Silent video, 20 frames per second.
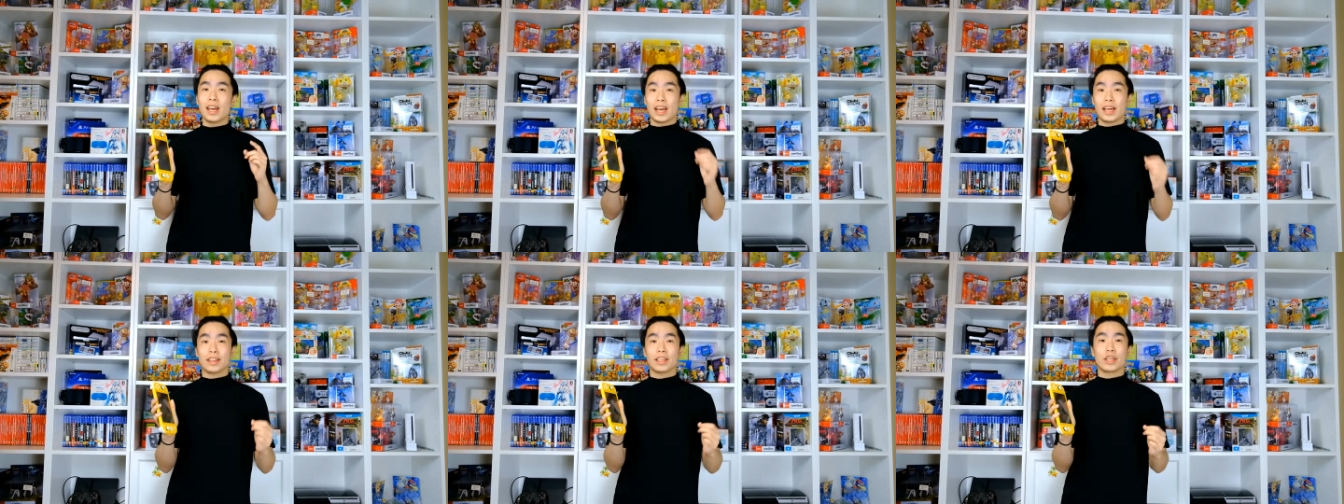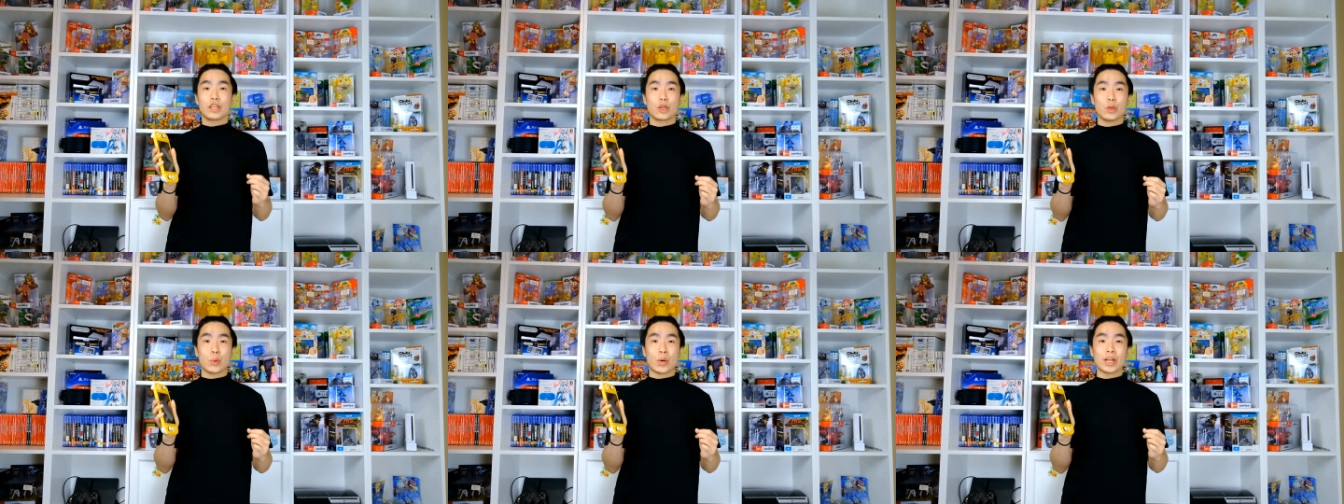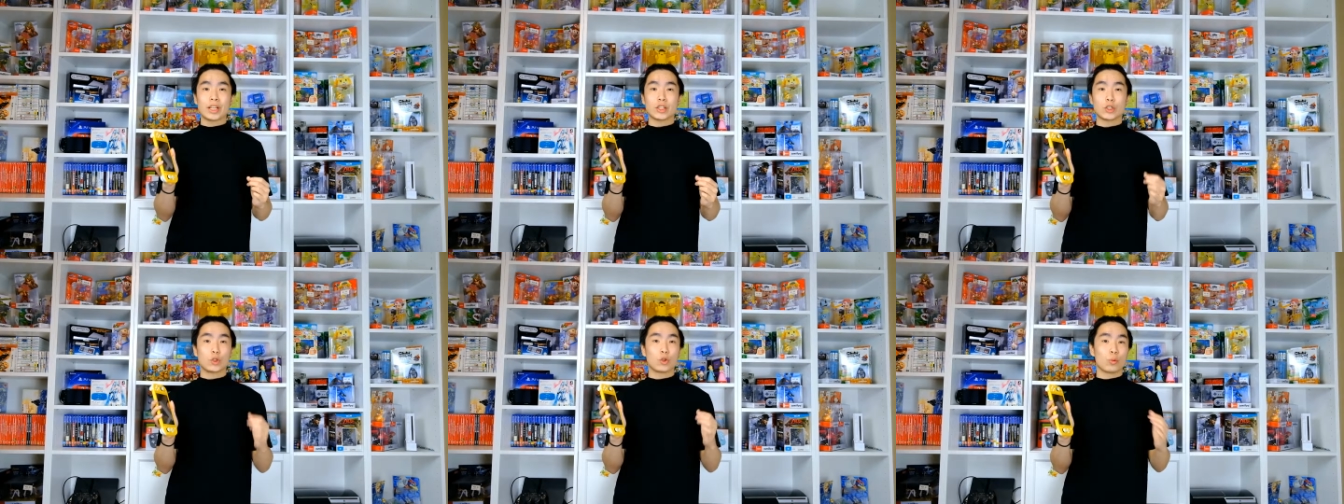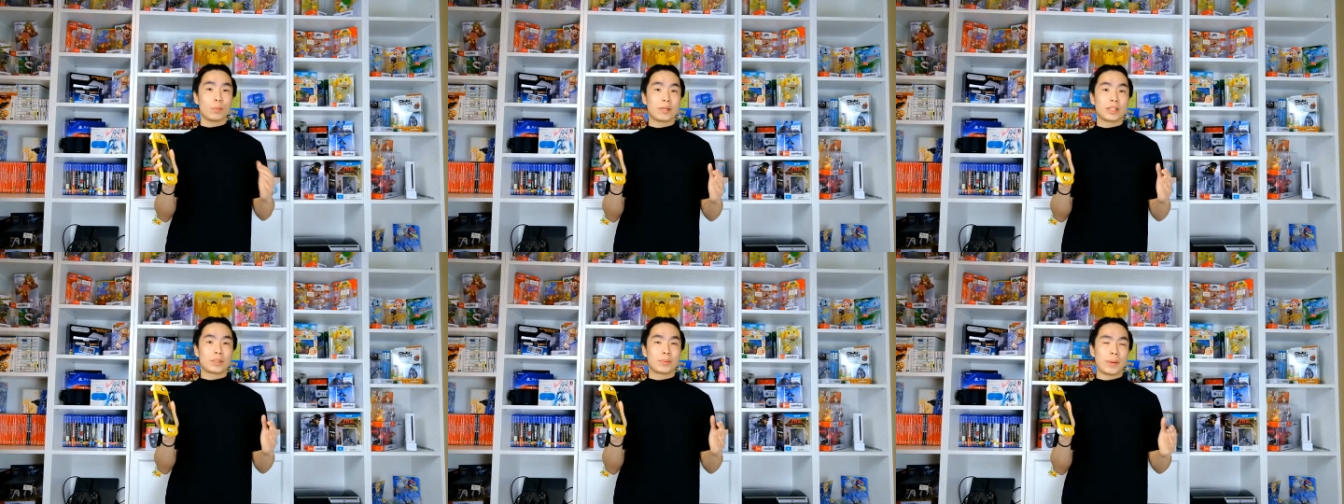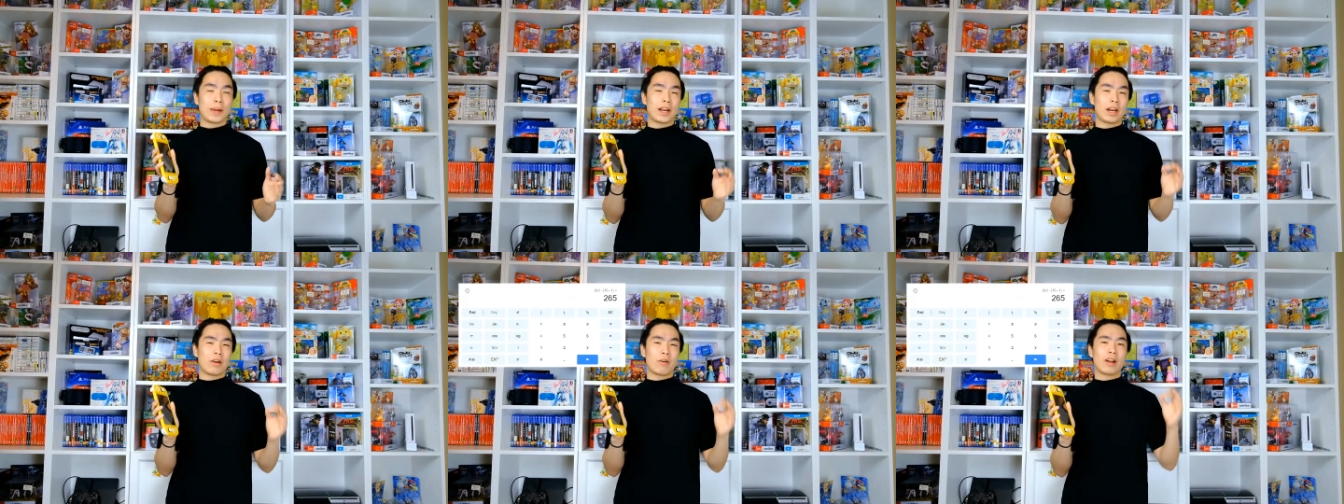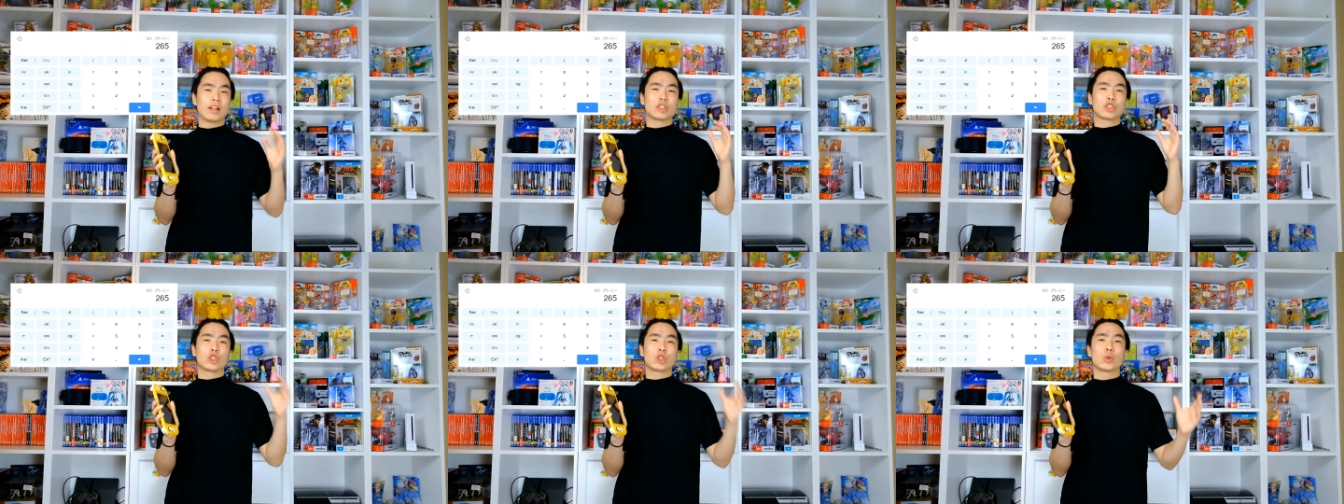in the US, you'll be spending around